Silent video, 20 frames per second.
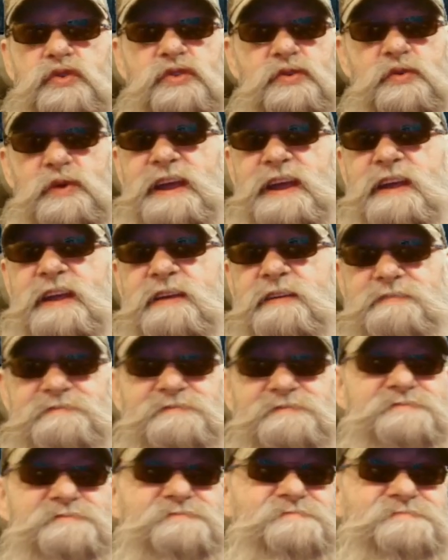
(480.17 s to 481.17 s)
three,
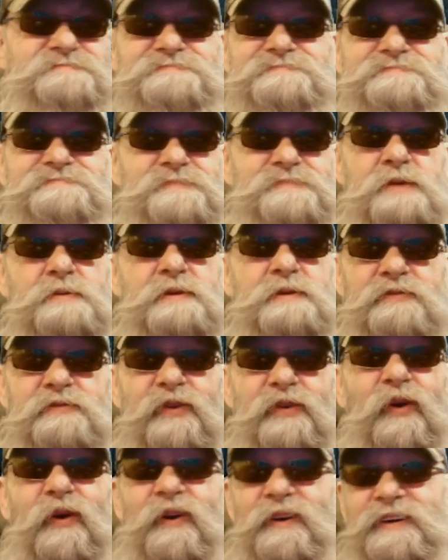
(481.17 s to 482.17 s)
maybe
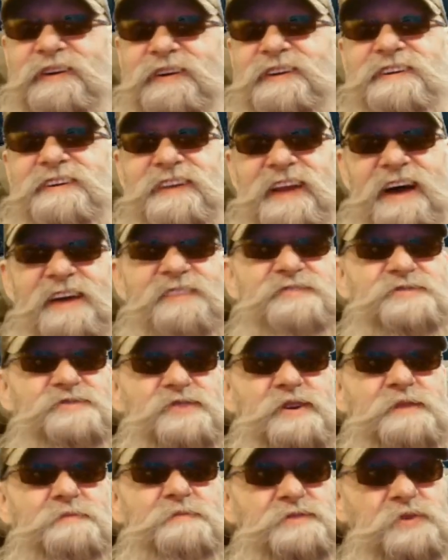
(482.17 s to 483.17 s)
four live
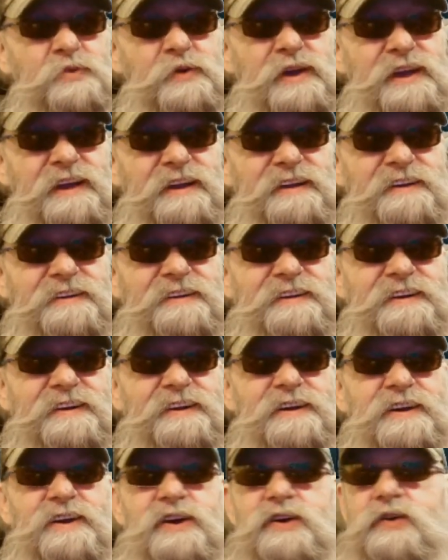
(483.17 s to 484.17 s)
streams a week
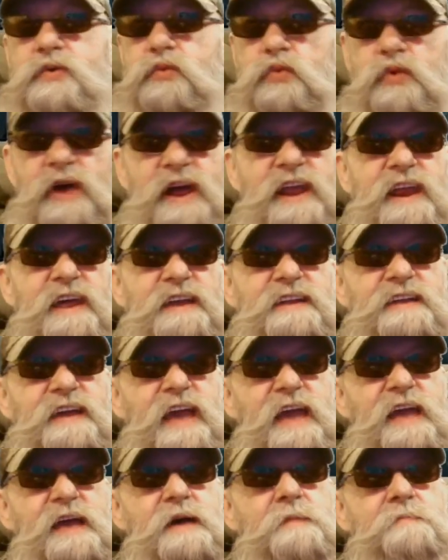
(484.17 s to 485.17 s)
right in
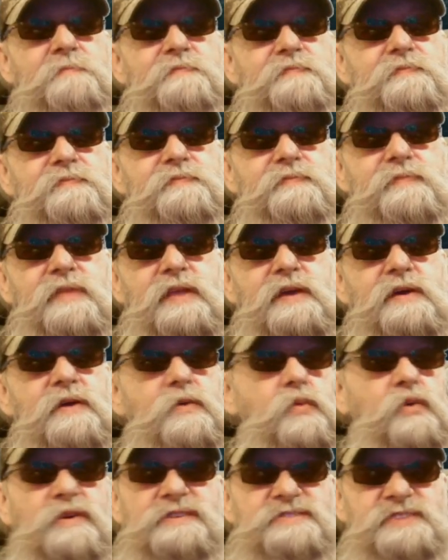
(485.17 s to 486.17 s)
camp.
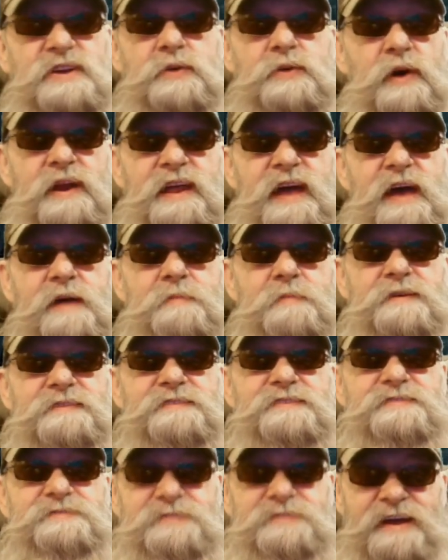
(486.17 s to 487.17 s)
We'll see what
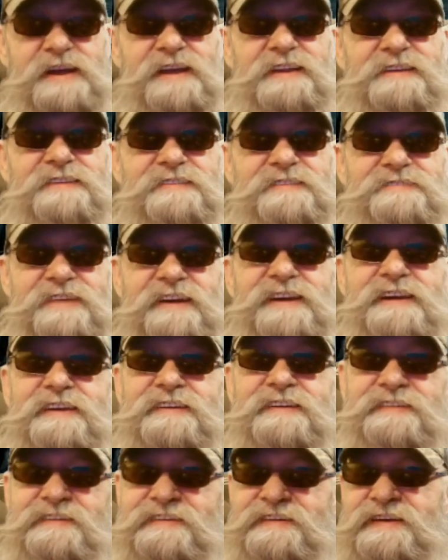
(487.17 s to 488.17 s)
happens, right? Right?
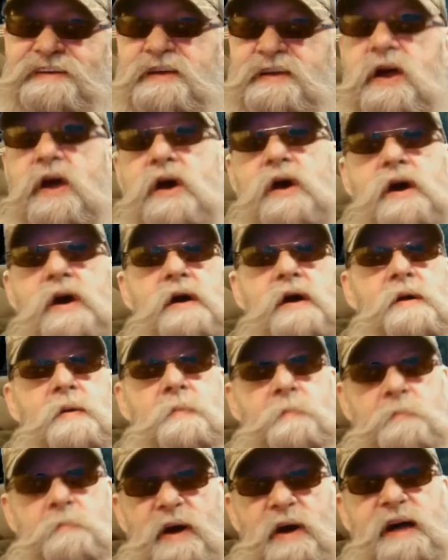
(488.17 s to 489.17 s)

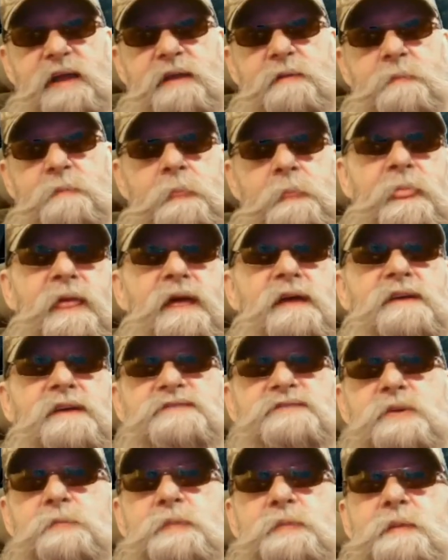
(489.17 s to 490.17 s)
But
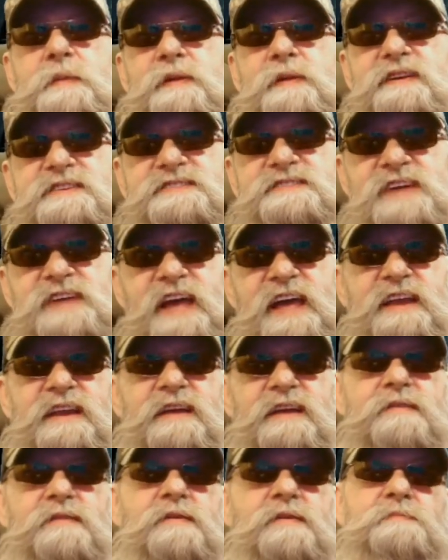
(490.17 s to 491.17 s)
so people are
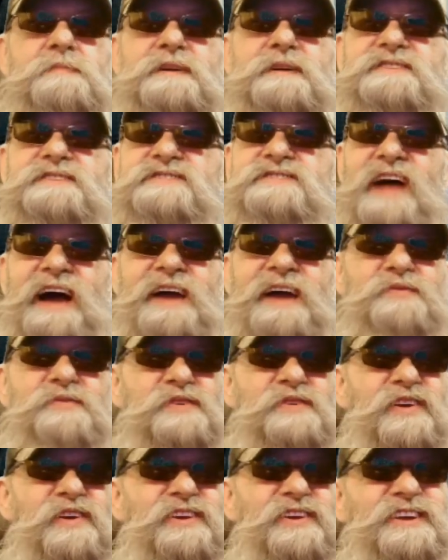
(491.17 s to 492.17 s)
saying, but Sty,
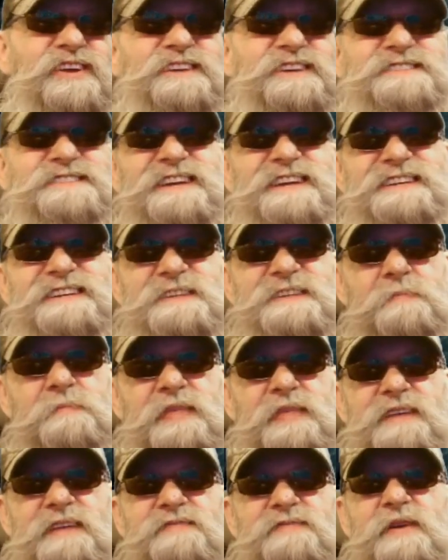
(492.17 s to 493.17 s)
we're only going to see
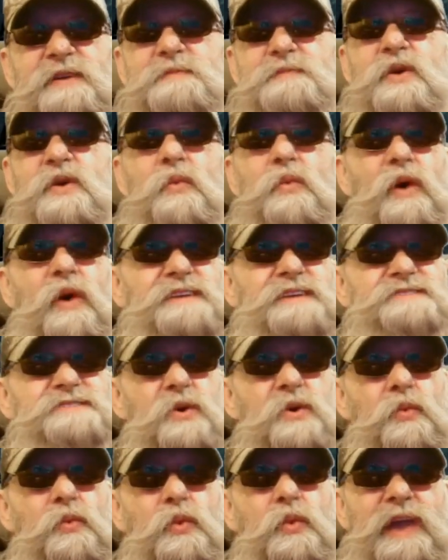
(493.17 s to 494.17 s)
something from you
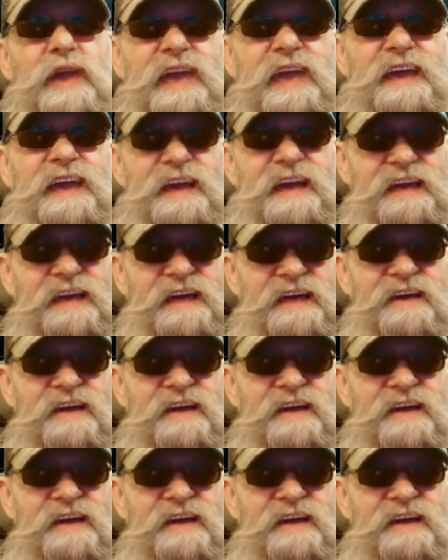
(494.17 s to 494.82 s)
once a week